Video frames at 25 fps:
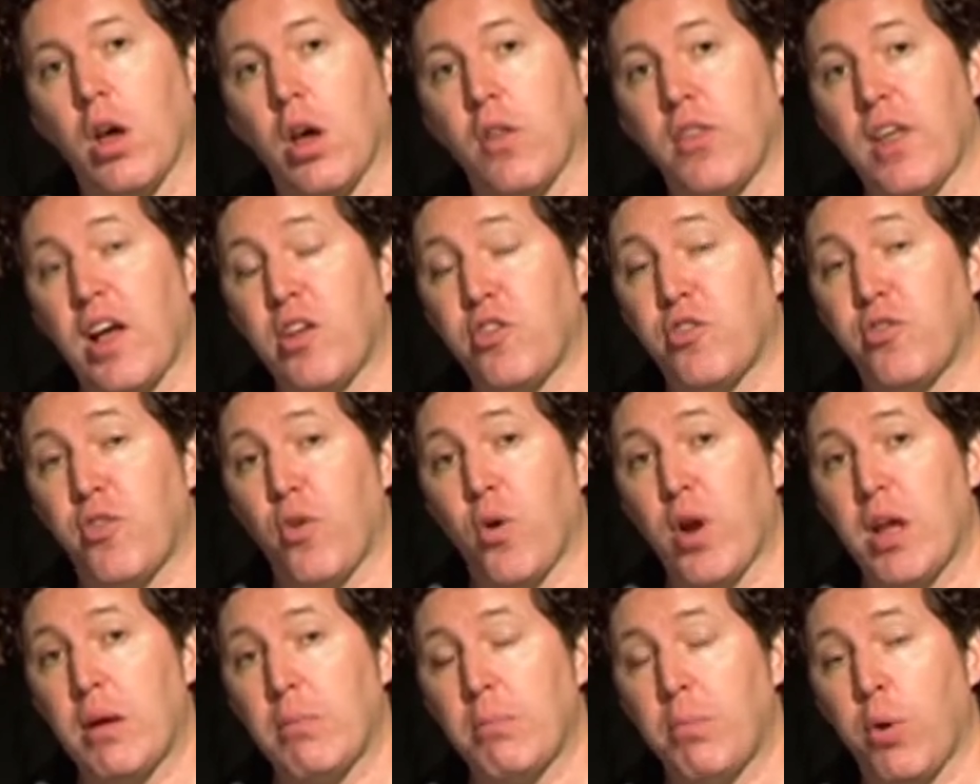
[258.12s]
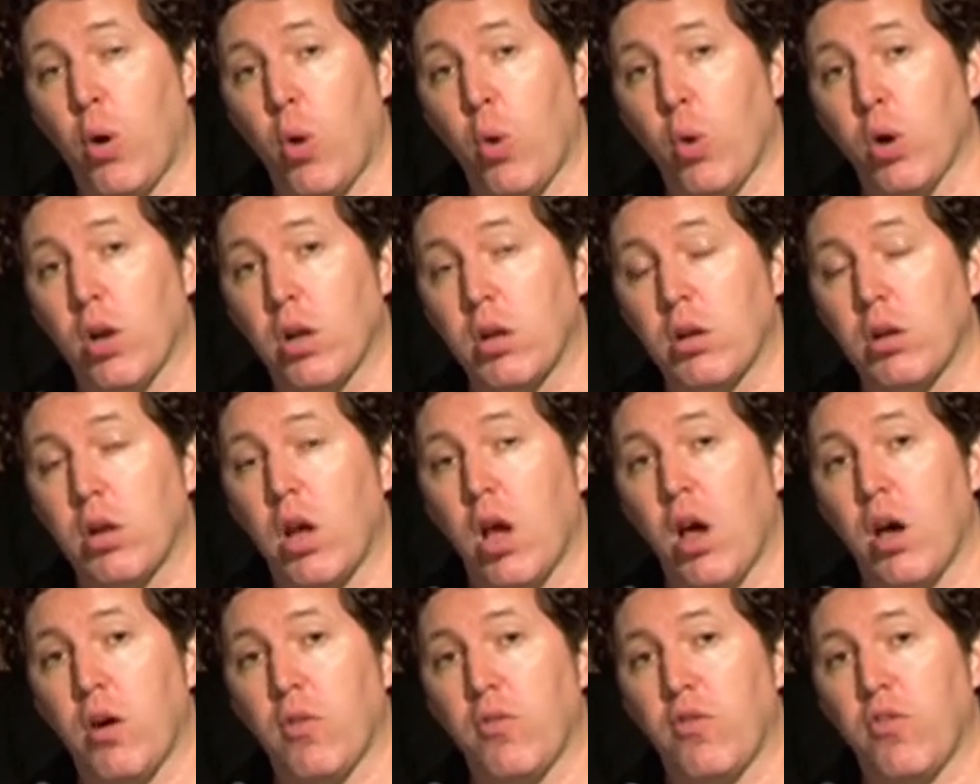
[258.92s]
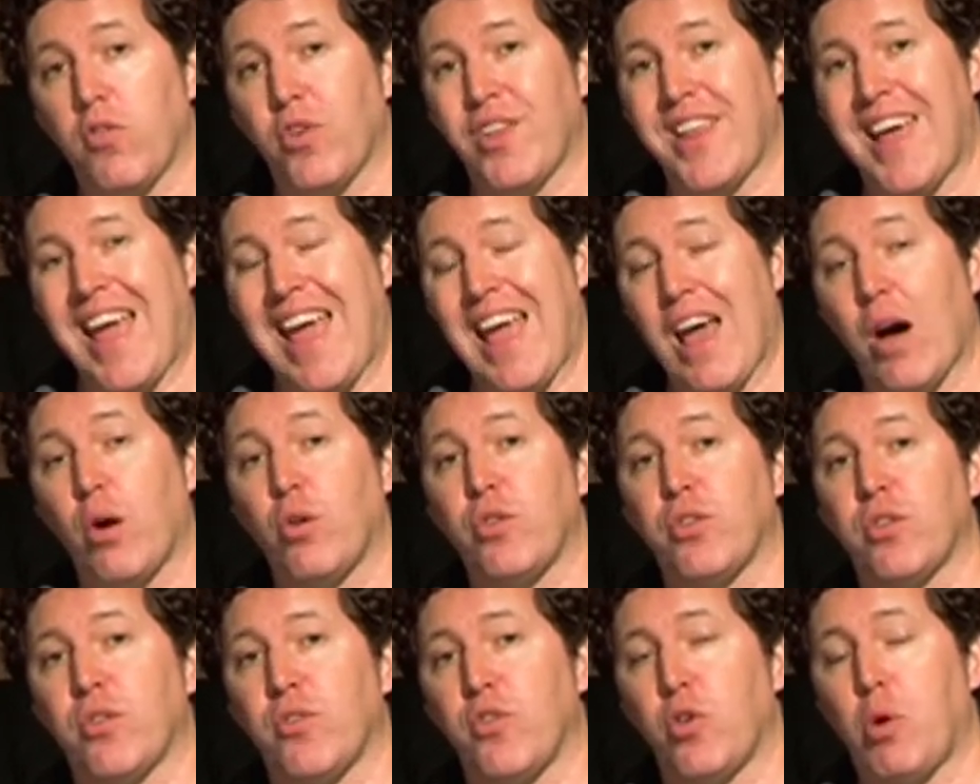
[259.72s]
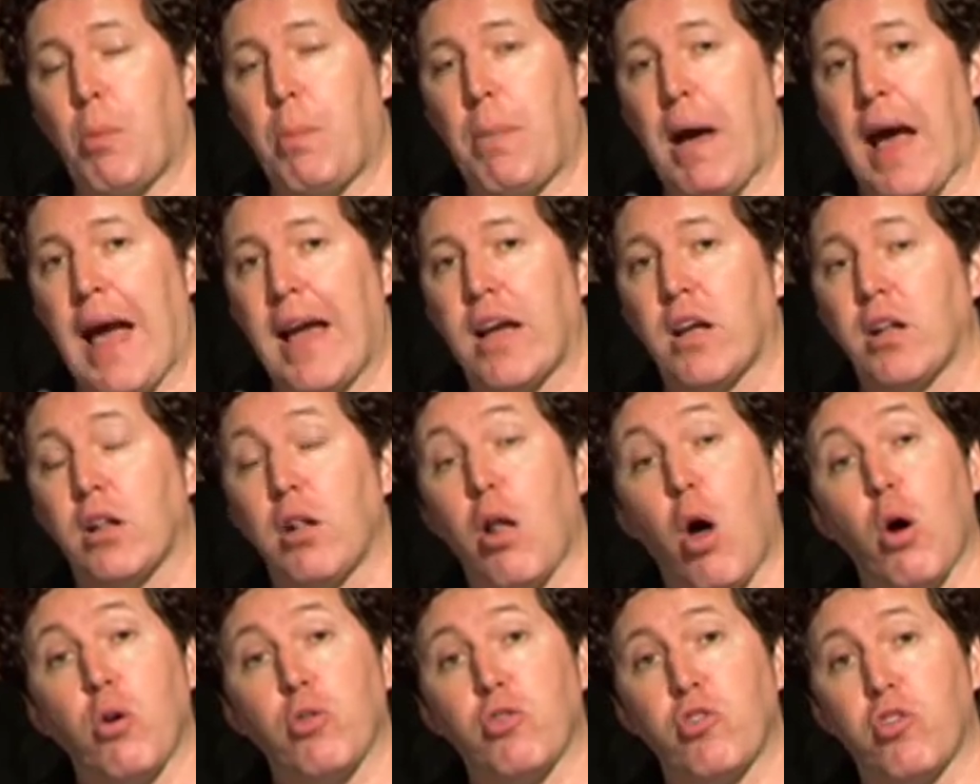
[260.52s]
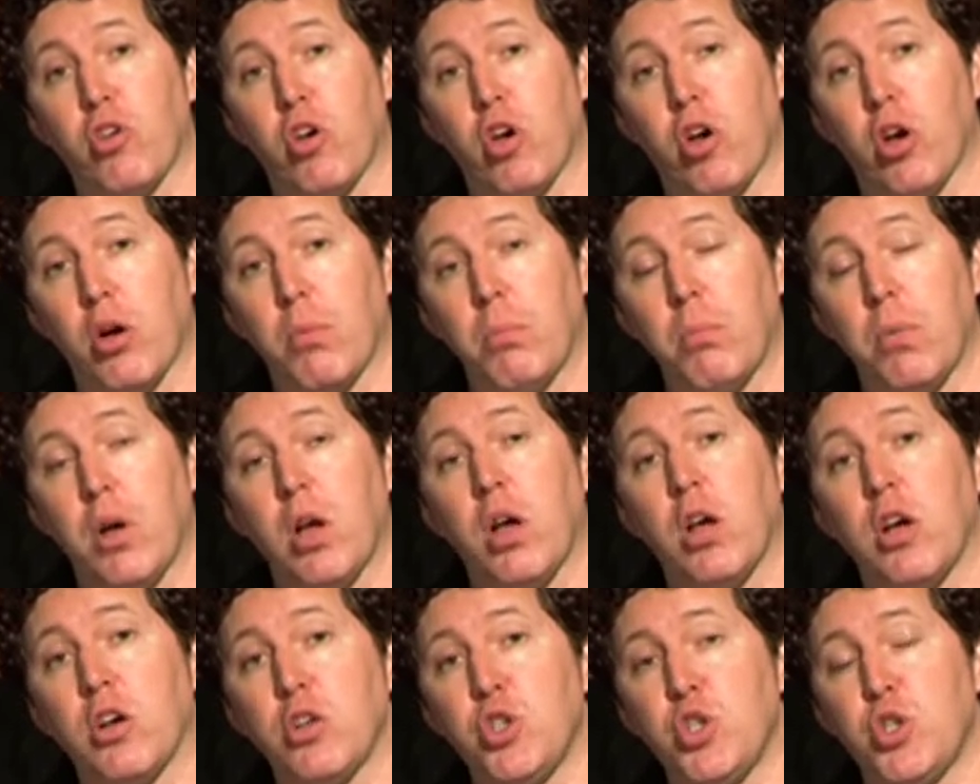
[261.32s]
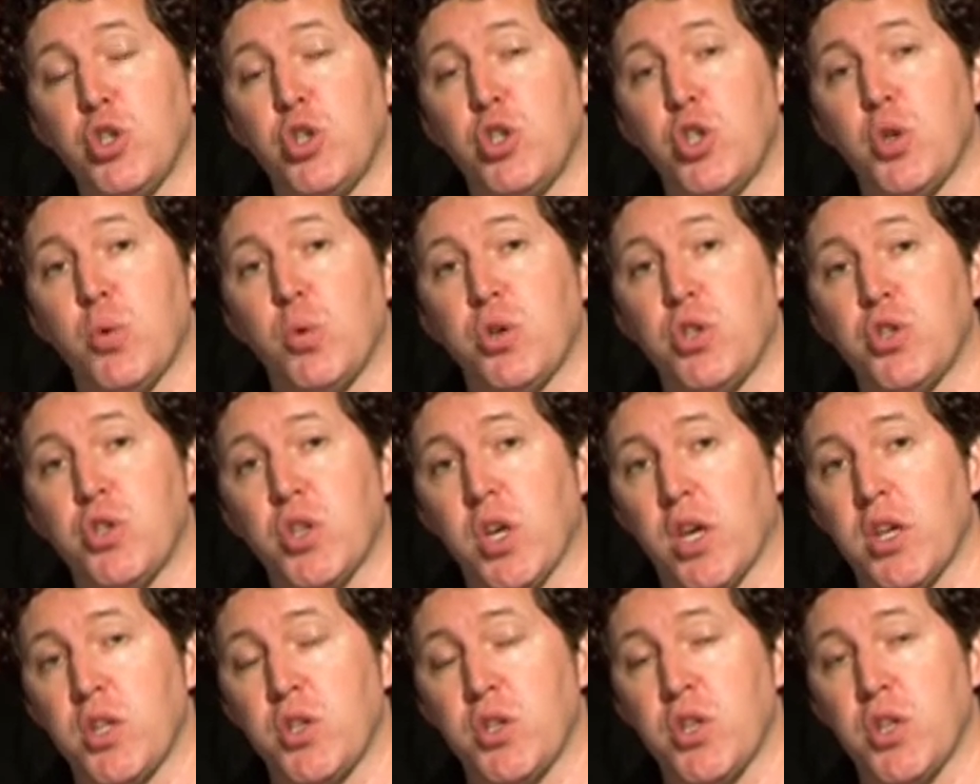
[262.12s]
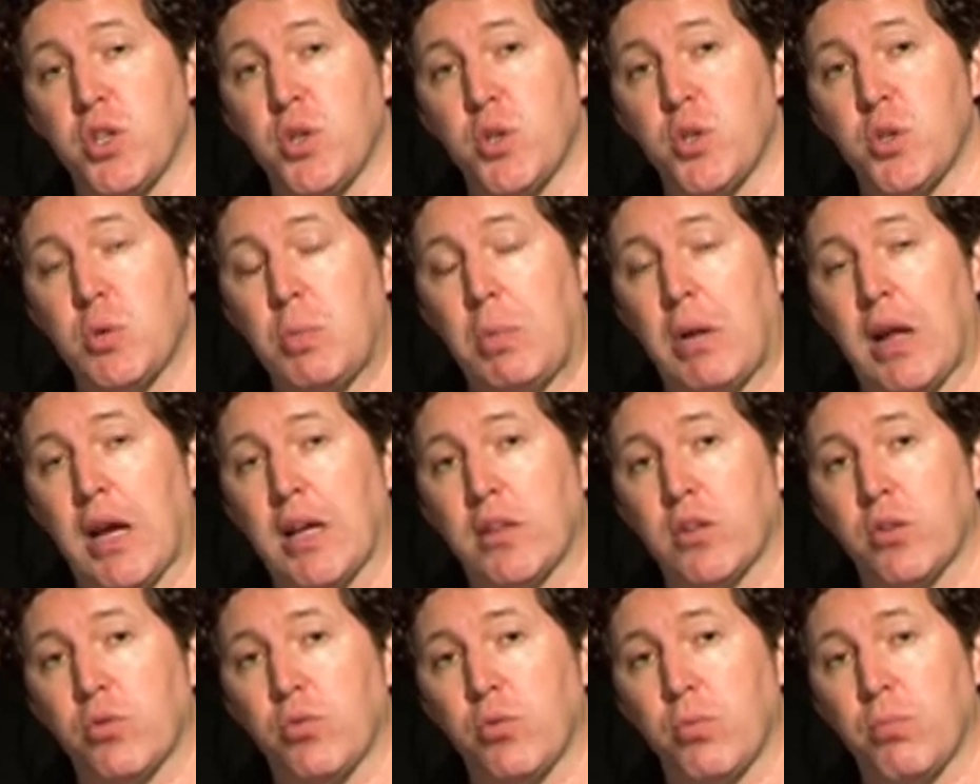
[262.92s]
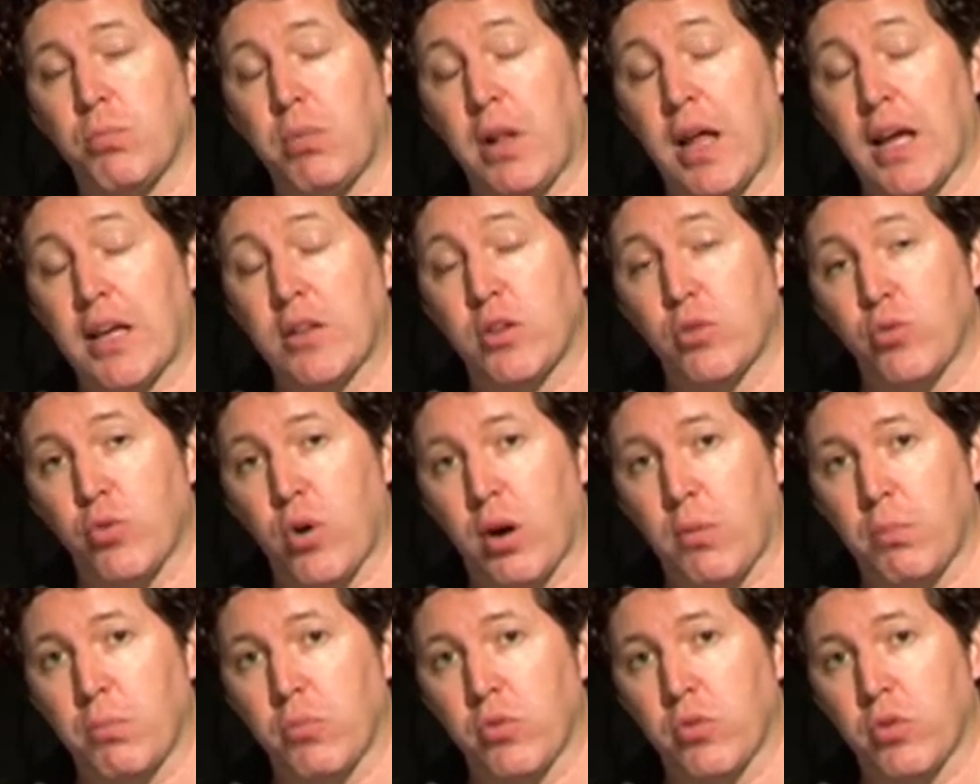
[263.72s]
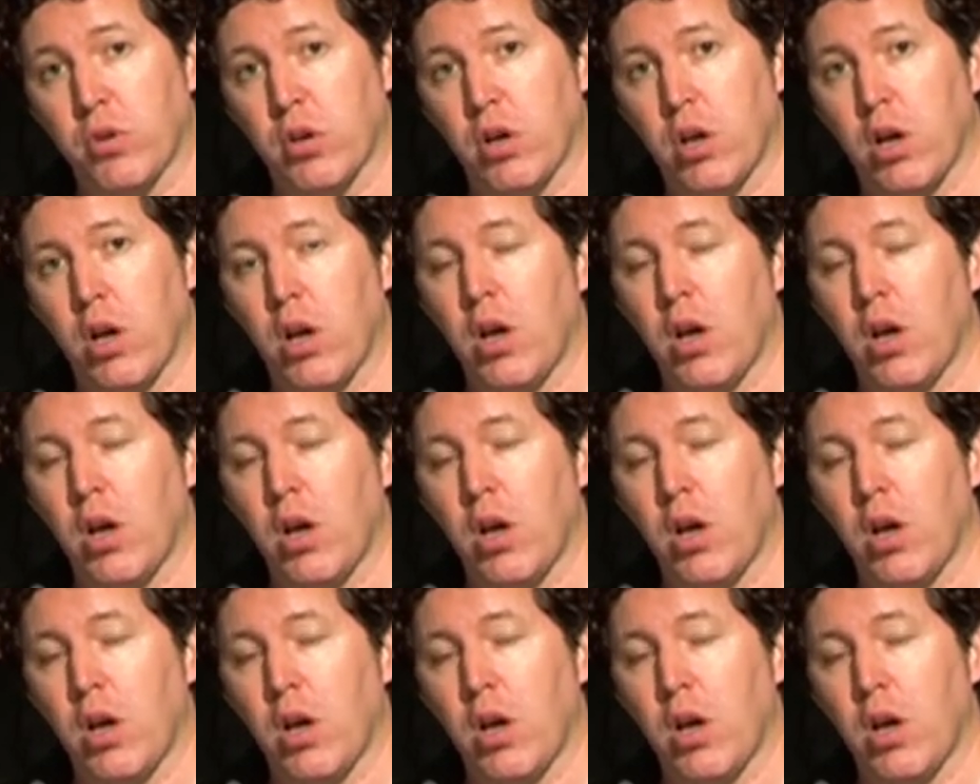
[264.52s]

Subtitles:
That's very important for the health of your back long term, should you wish to continue to playing the drums.